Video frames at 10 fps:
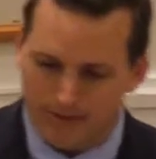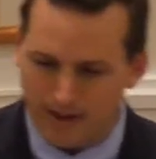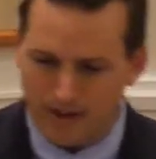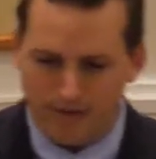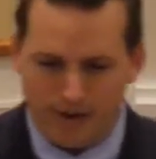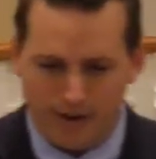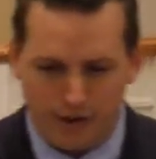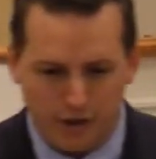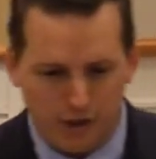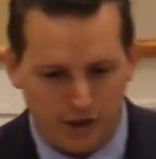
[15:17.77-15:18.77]
very, very
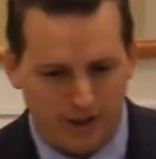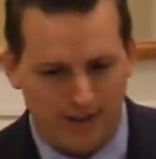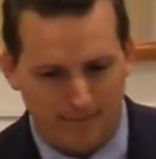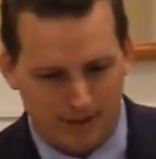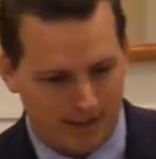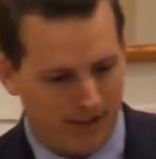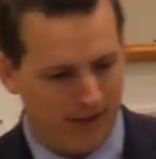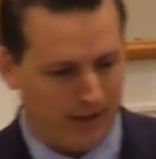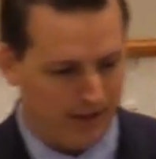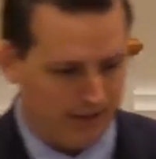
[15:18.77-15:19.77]
good
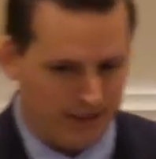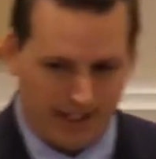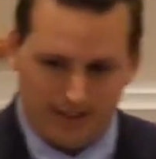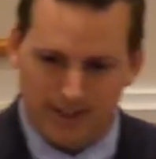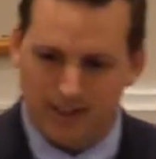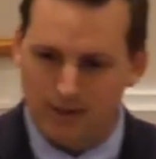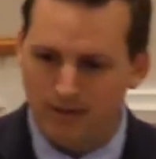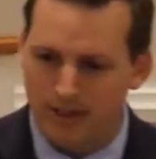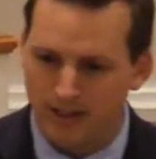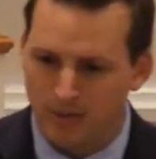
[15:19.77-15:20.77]
material that you
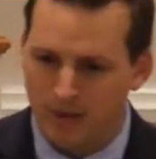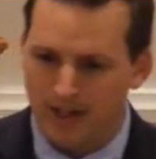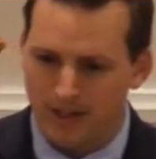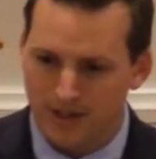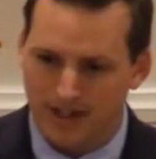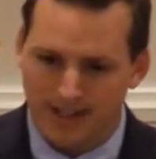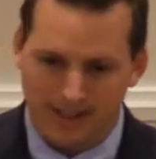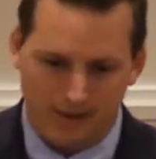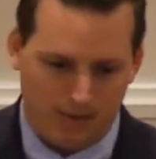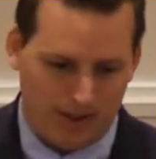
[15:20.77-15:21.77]
need to watch and I need
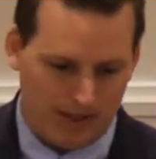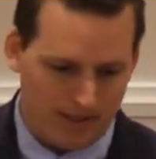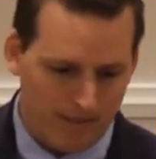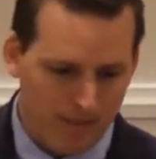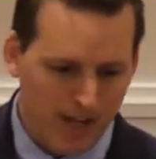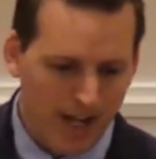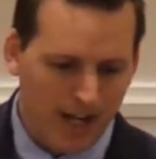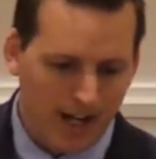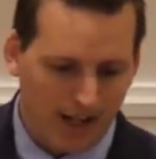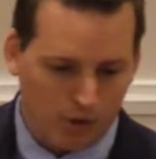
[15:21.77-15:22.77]
to
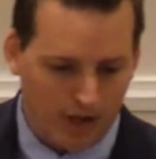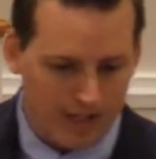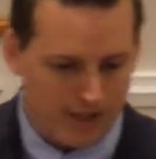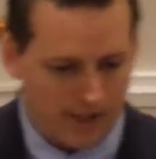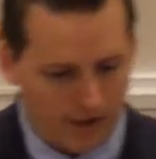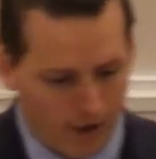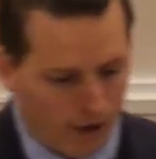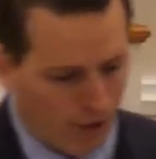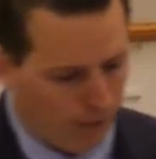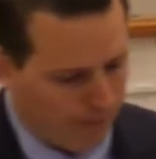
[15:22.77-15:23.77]
watch. Christ-centered
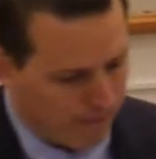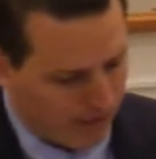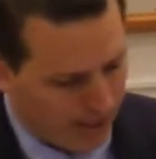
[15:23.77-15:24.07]
home.